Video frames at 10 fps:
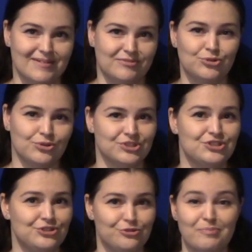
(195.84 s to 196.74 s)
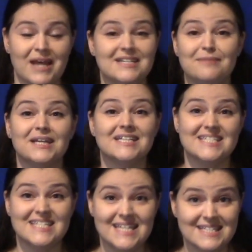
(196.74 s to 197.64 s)
talks to pandemic
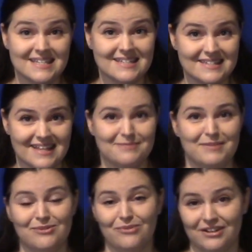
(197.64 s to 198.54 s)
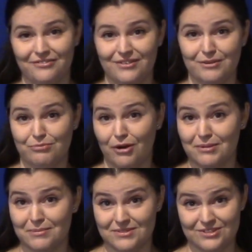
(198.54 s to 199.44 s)
diseases as being one of the
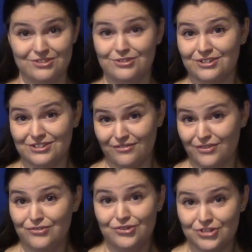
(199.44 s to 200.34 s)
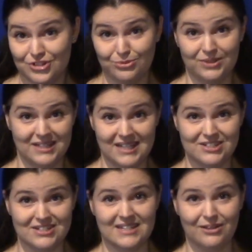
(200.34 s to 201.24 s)
problems students of the future will need
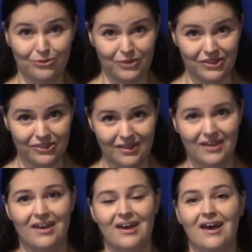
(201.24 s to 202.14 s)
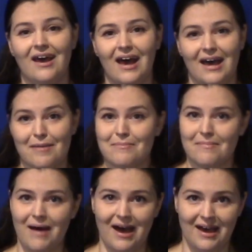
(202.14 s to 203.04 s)
to deal with.
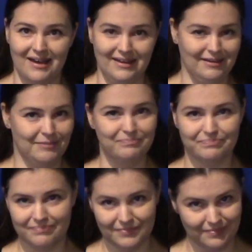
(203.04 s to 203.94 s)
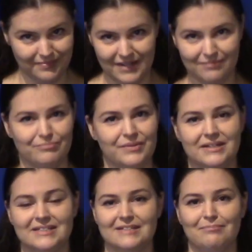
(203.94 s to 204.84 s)
I then
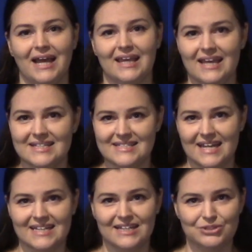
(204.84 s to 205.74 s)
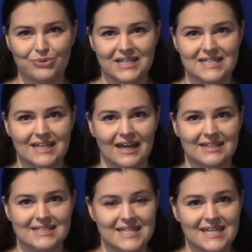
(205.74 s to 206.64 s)
did my case study in
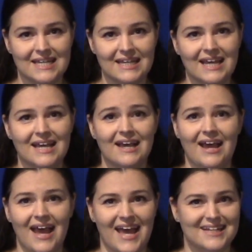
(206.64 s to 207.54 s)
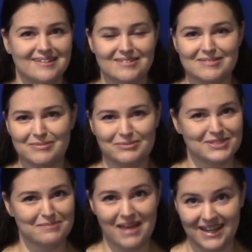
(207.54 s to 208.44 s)
2019 and
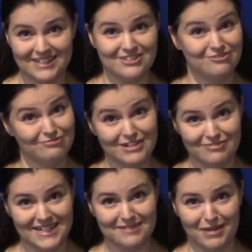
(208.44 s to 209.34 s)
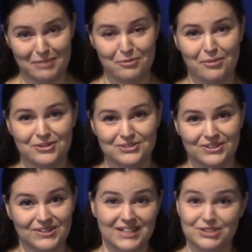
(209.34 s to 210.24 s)
was amazed rereading my
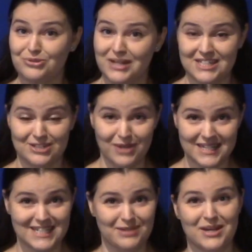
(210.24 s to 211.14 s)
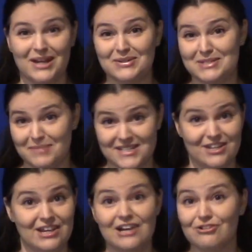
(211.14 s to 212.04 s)
proposal in 2020 when I was
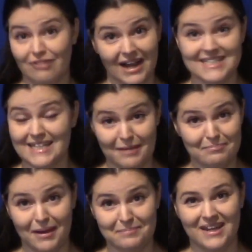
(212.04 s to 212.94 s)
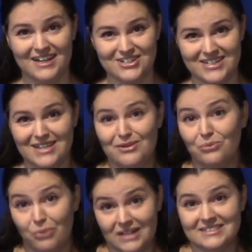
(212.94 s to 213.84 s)
busy writing up my PhD
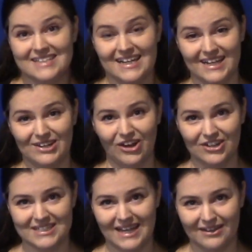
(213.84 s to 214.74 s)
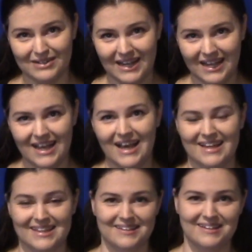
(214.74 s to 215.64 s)
while stuck in lockdown. I
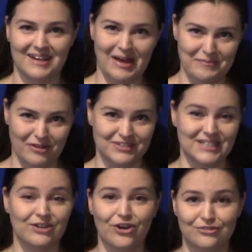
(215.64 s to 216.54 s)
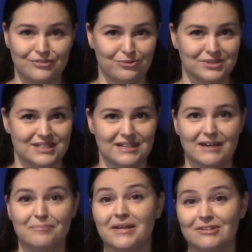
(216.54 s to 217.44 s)
think obviously COVID was
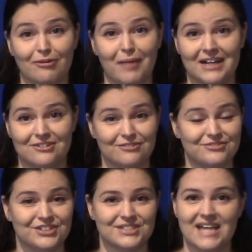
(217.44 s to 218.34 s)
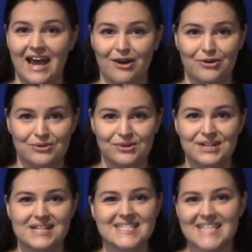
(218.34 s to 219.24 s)
a big reminder of just how
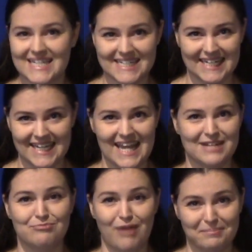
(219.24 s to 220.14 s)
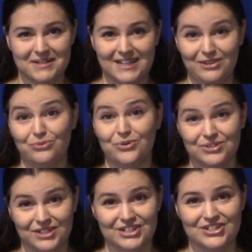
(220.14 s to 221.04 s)
suddenly and abruptly the
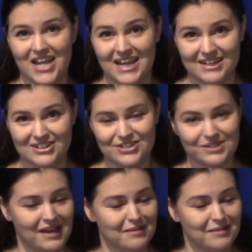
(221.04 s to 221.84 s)
world can change,